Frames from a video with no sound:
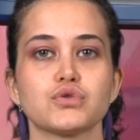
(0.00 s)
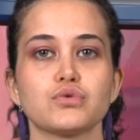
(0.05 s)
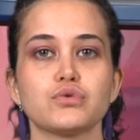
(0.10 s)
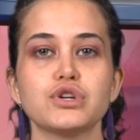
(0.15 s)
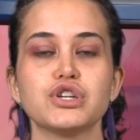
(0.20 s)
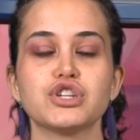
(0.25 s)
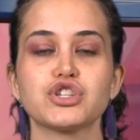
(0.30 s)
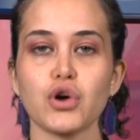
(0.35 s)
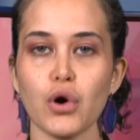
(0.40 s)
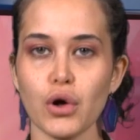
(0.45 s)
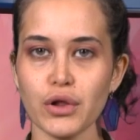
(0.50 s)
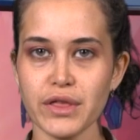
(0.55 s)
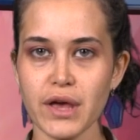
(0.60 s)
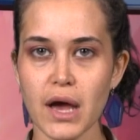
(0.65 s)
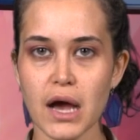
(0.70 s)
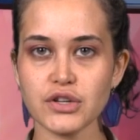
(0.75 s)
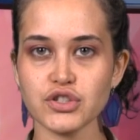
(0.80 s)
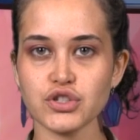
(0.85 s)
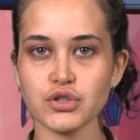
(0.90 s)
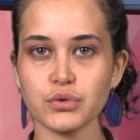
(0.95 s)
To reach all the
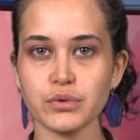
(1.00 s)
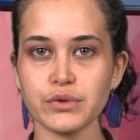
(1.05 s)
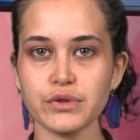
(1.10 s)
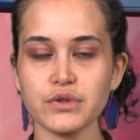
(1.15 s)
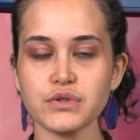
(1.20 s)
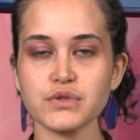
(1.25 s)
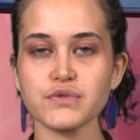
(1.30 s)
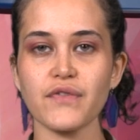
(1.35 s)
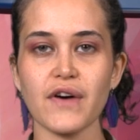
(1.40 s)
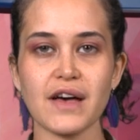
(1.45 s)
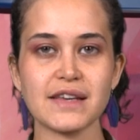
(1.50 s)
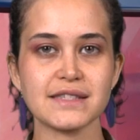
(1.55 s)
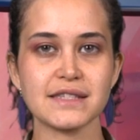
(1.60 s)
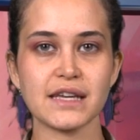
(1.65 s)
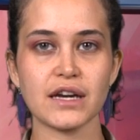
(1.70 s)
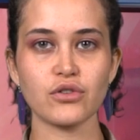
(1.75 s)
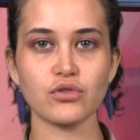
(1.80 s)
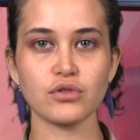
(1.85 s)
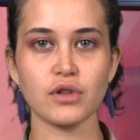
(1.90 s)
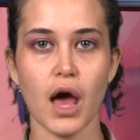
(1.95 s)
actual news fast
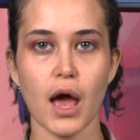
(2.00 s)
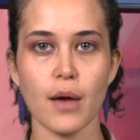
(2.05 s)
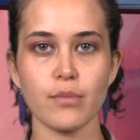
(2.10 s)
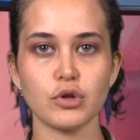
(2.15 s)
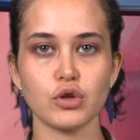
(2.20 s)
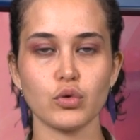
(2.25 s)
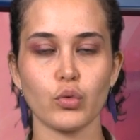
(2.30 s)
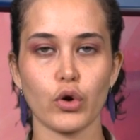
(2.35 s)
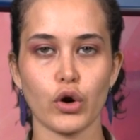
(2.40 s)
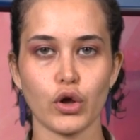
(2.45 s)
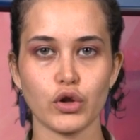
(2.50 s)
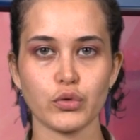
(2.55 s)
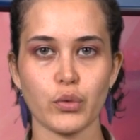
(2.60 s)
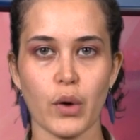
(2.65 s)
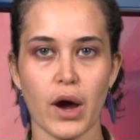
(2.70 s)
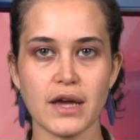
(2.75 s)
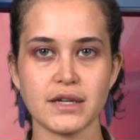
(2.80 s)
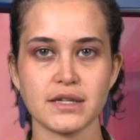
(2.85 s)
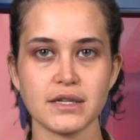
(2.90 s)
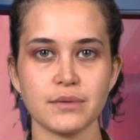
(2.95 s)
and reliable
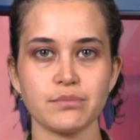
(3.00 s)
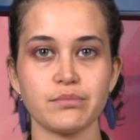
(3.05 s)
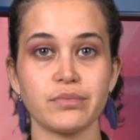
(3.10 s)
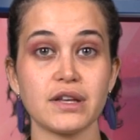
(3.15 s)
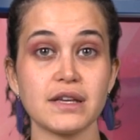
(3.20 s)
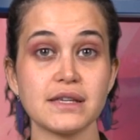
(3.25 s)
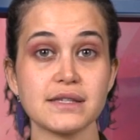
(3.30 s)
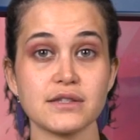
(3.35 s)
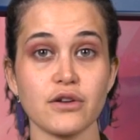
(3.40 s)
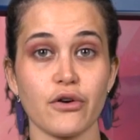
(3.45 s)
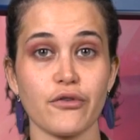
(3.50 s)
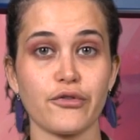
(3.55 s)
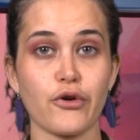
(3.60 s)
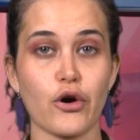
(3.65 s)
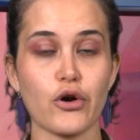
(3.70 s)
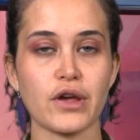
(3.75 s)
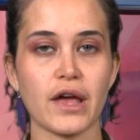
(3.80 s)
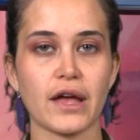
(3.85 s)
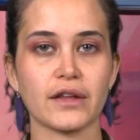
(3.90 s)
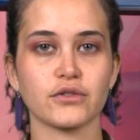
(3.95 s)
worldwide, please don't
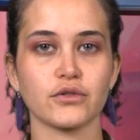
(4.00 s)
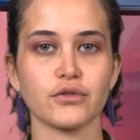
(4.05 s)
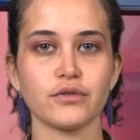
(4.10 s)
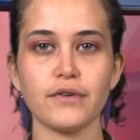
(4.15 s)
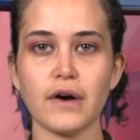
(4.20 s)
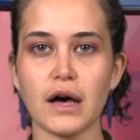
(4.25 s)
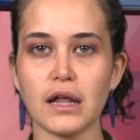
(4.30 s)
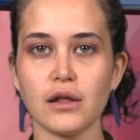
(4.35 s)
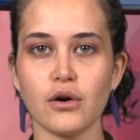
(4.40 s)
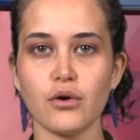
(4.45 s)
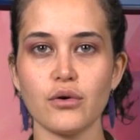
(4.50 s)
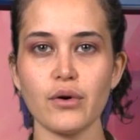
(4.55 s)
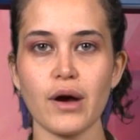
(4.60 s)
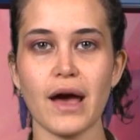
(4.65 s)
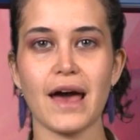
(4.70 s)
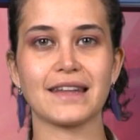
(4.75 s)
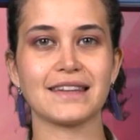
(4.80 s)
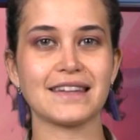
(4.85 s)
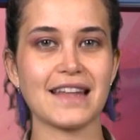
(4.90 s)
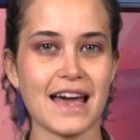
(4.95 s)
forget to follow
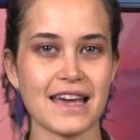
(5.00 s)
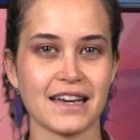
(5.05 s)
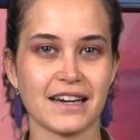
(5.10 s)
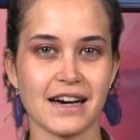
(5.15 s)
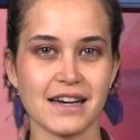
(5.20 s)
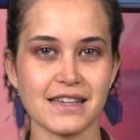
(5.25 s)
and like